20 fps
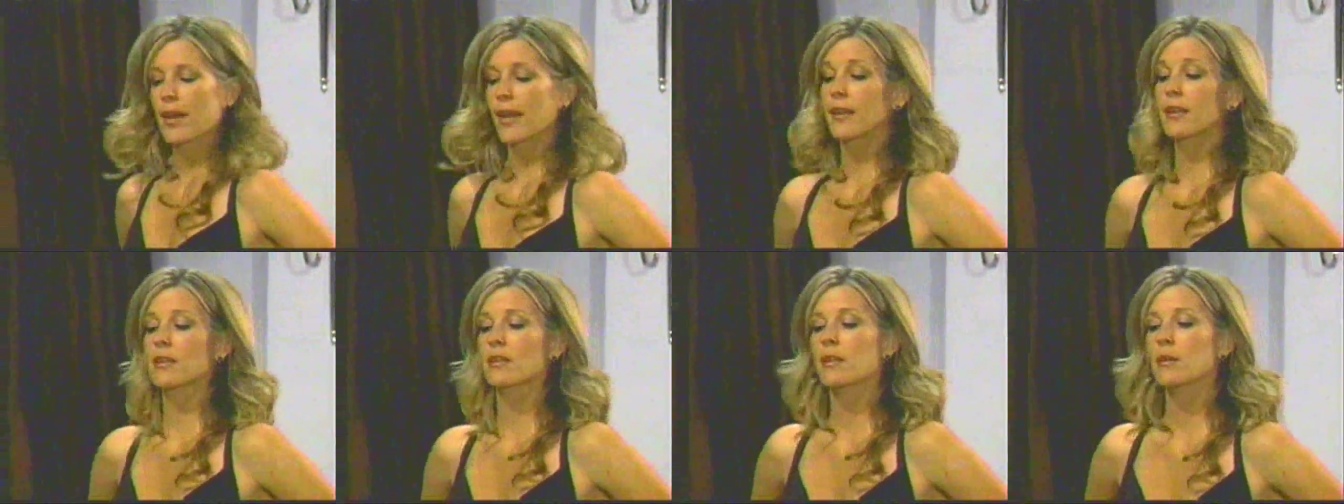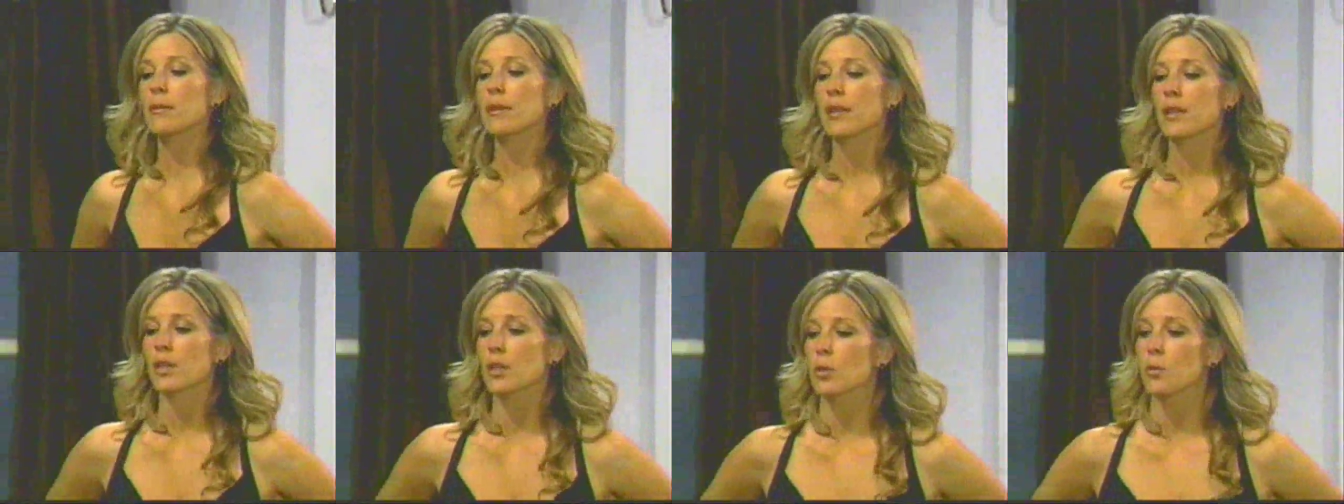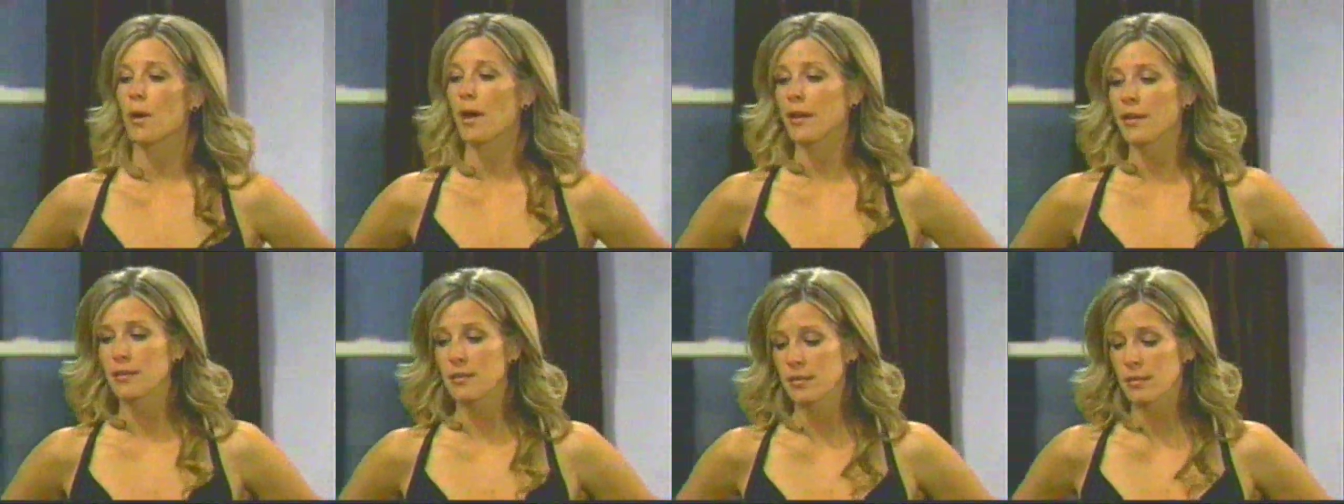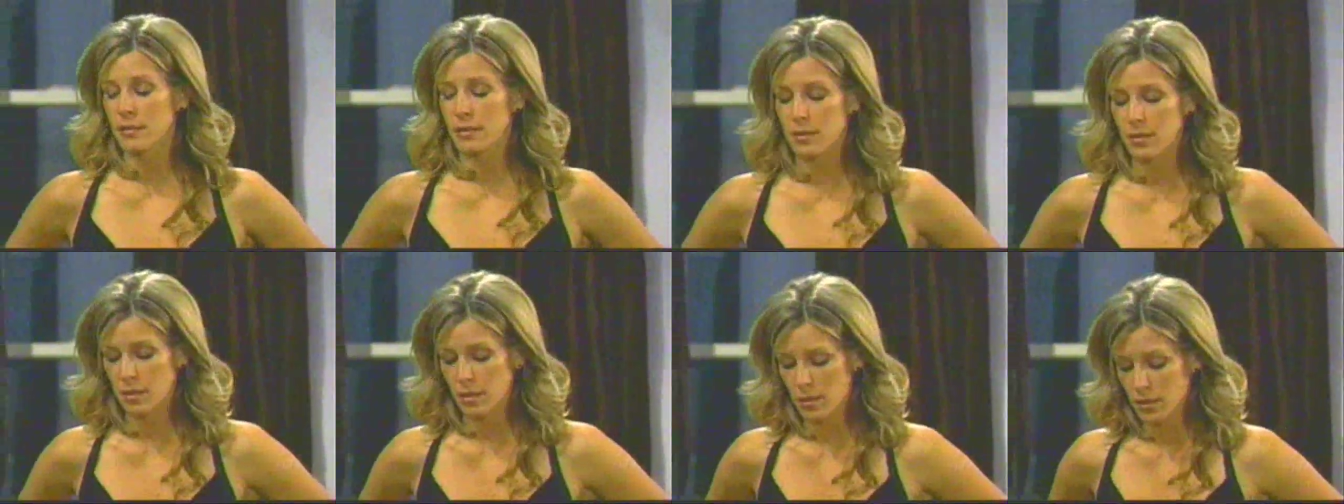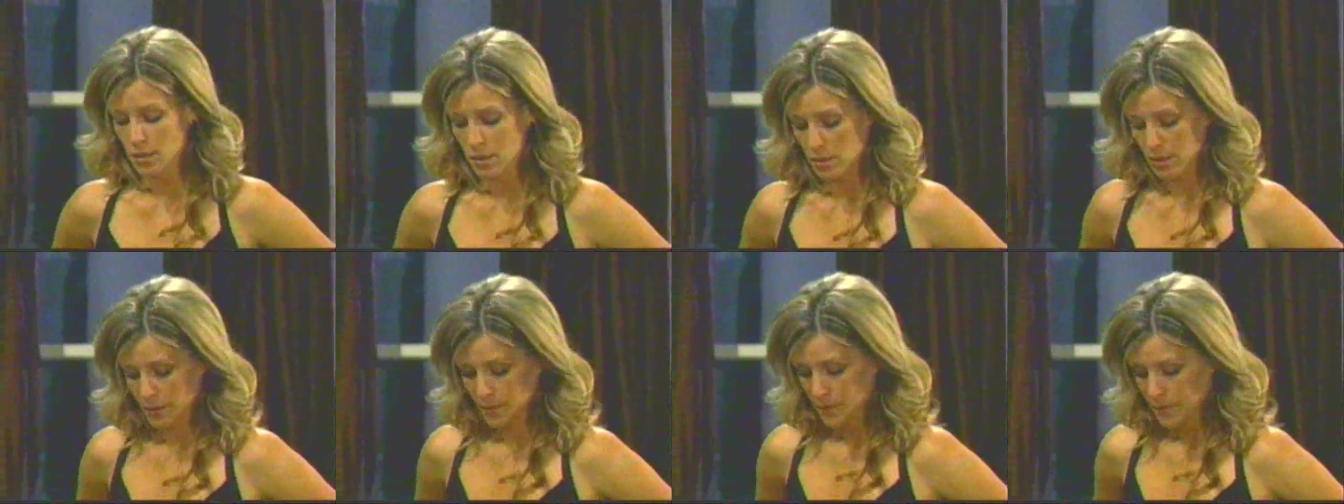Okay, you know what? You're right.
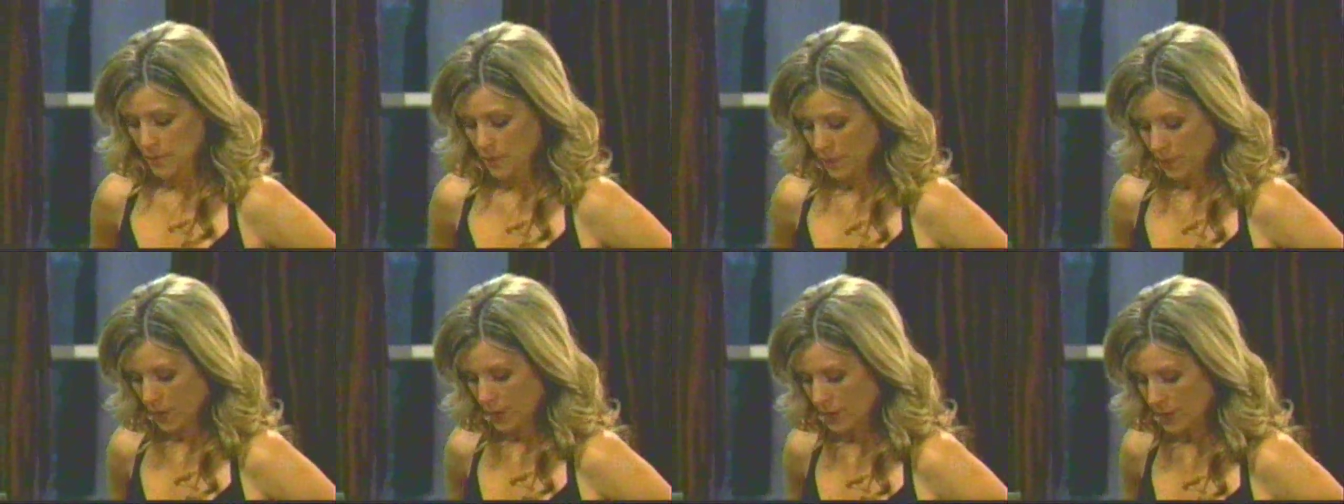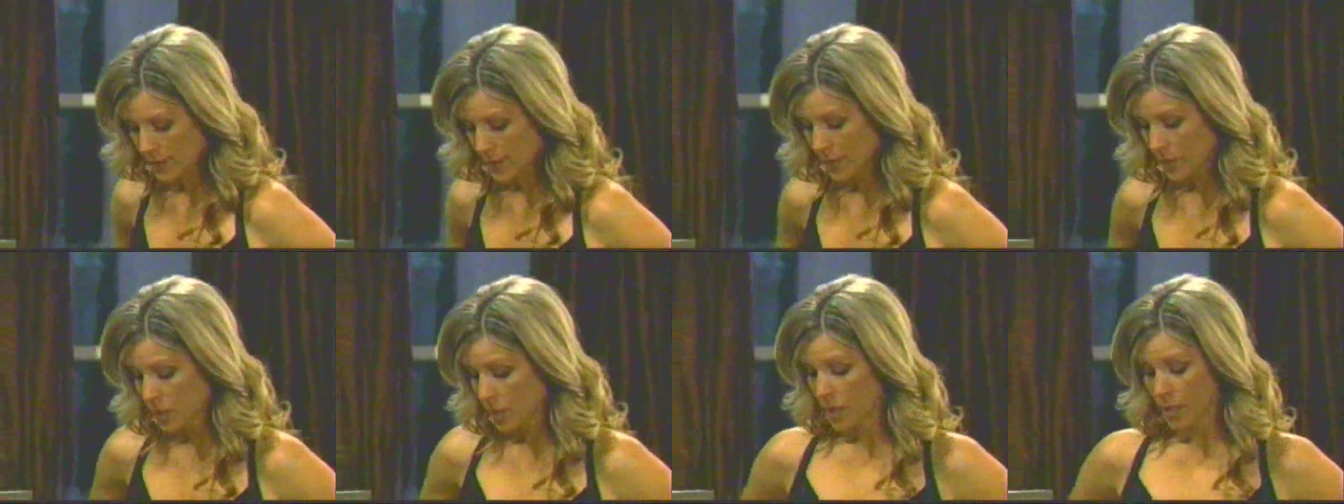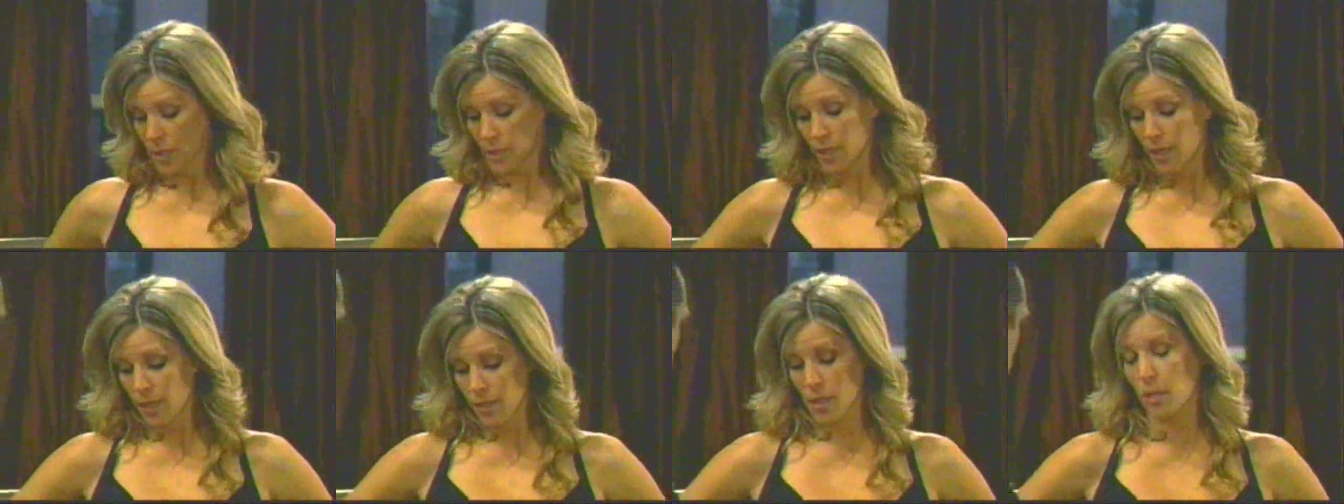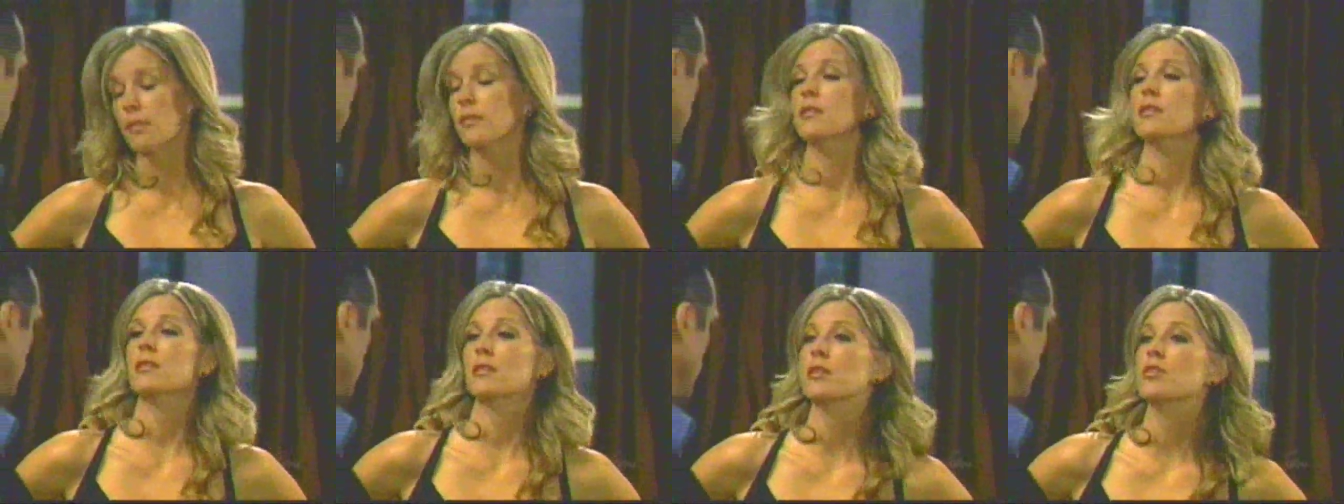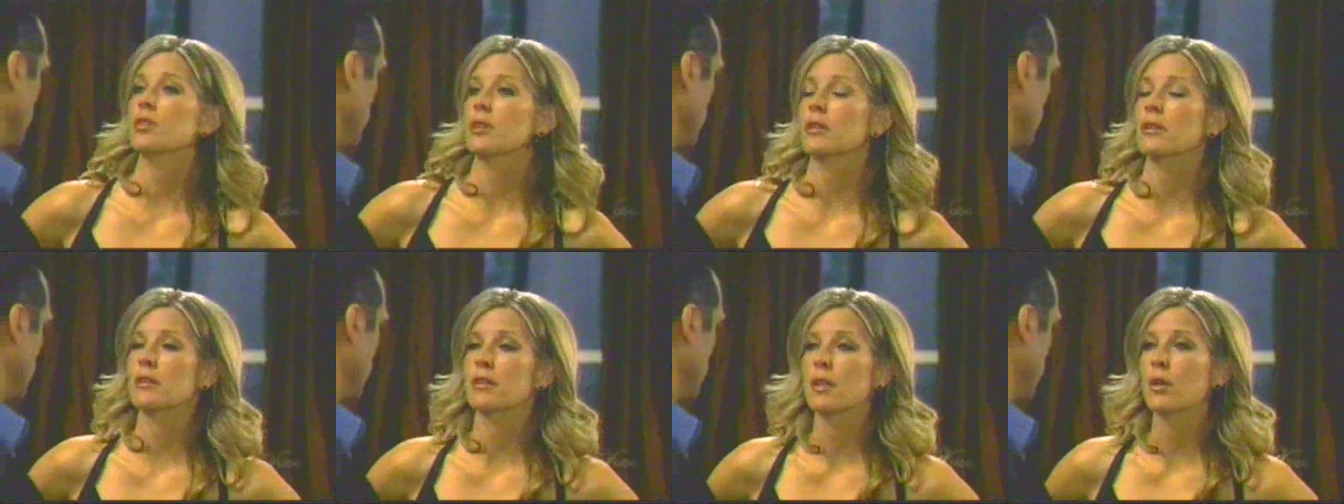This is a adult
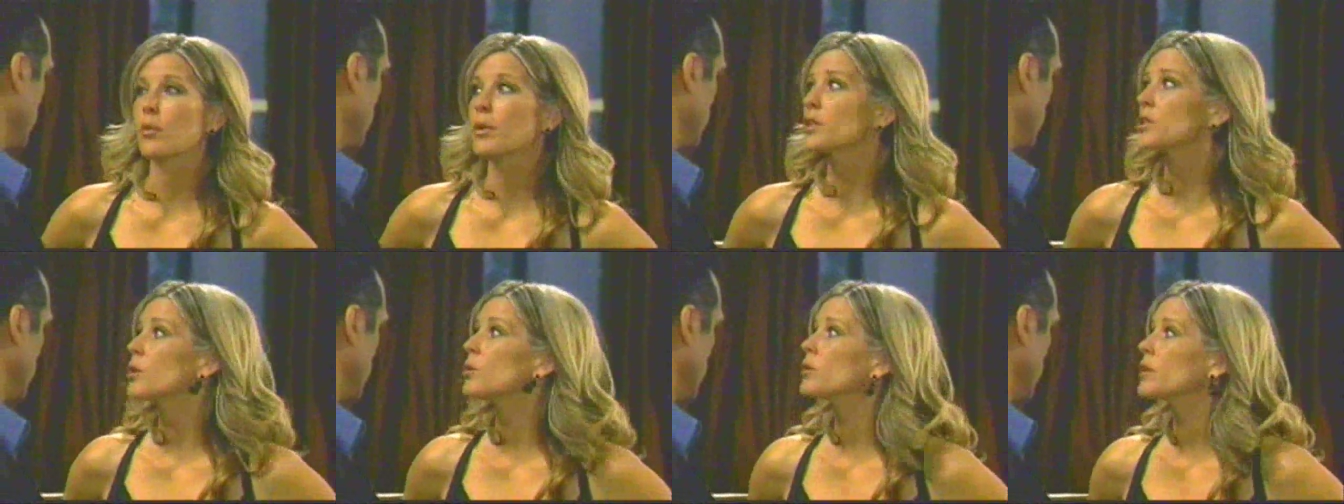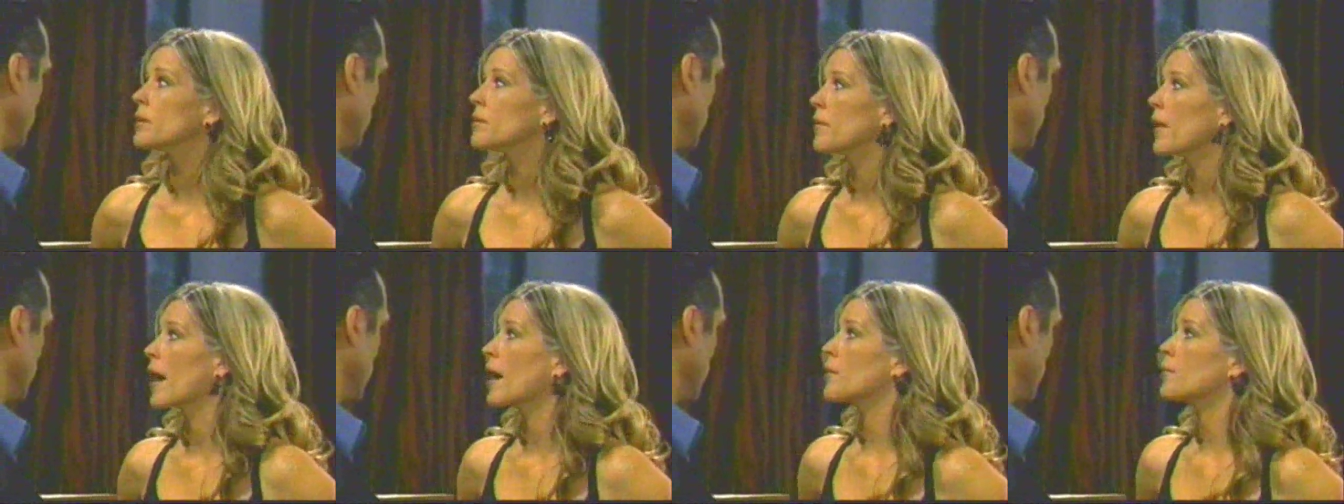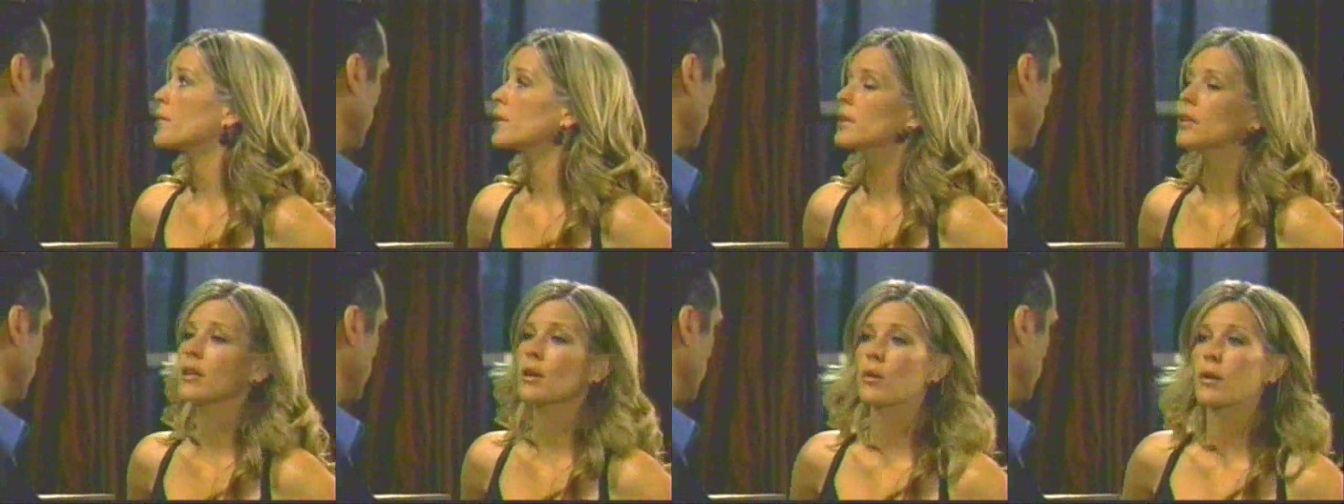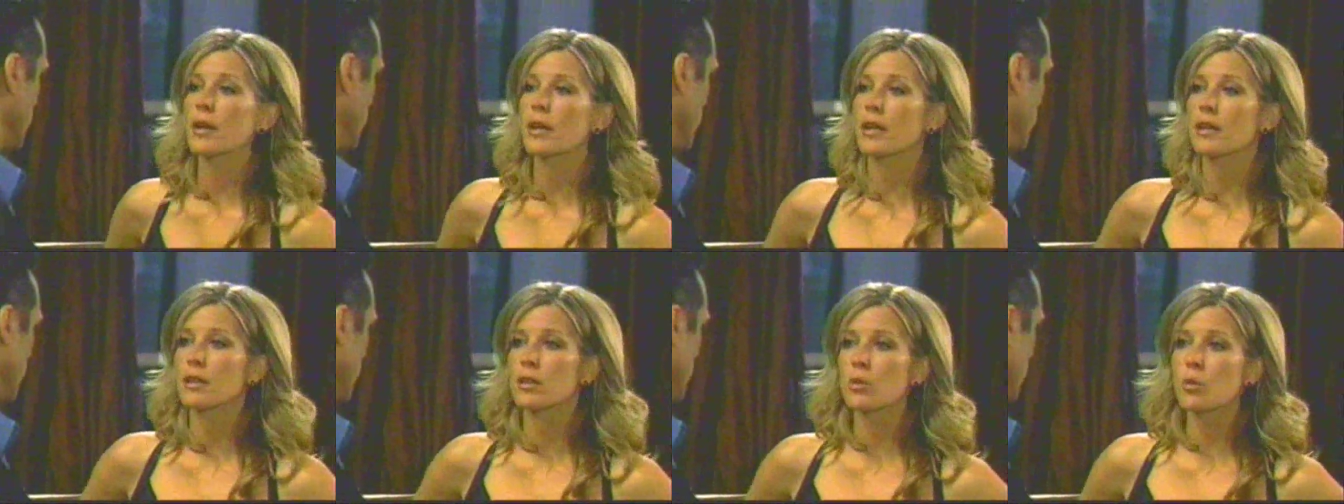decision, and we told him that. But you know what?